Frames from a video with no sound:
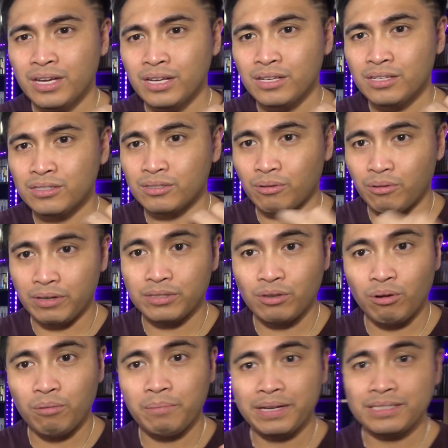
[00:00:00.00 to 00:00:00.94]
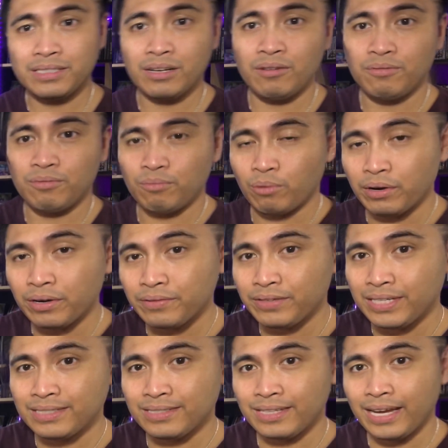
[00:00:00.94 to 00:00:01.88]
So I told myself one of
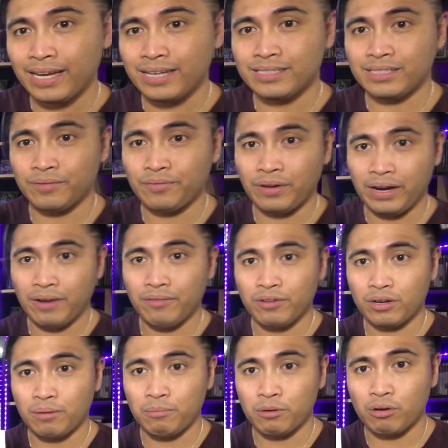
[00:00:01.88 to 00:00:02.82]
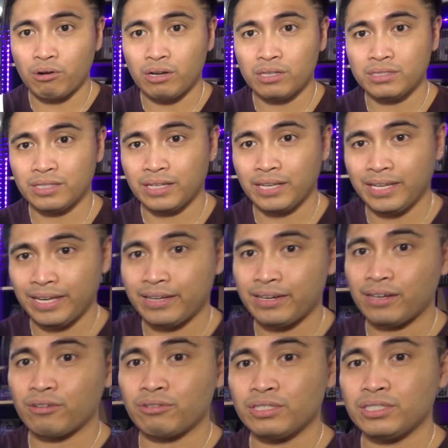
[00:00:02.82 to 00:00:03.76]
these days, if I ever come across a Kid
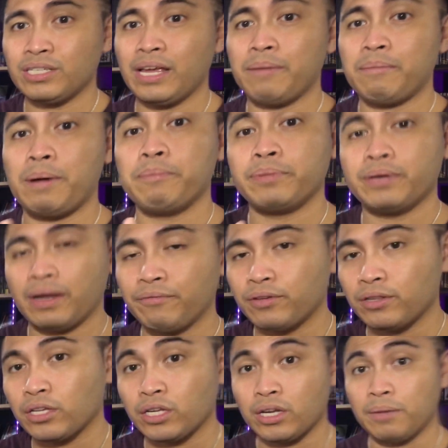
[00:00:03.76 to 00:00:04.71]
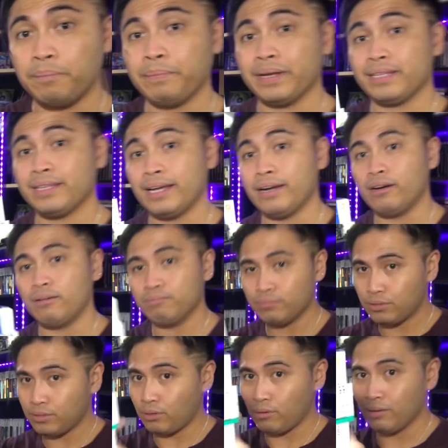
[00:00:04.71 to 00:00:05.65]
Icarus game, I'm definitely gonna pick that up.
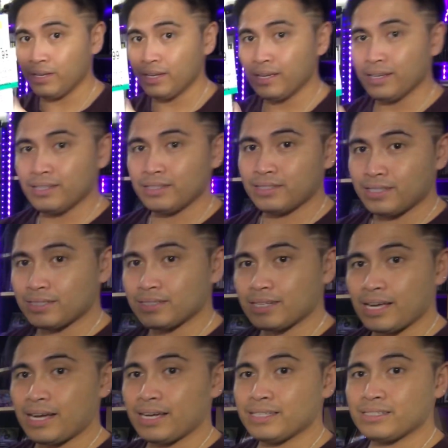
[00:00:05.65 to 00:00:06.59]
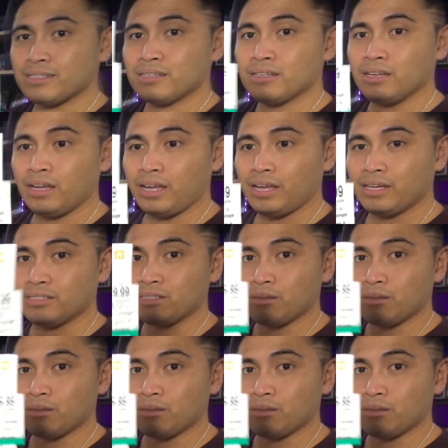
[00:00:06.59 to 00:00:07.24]
So this, guys, is a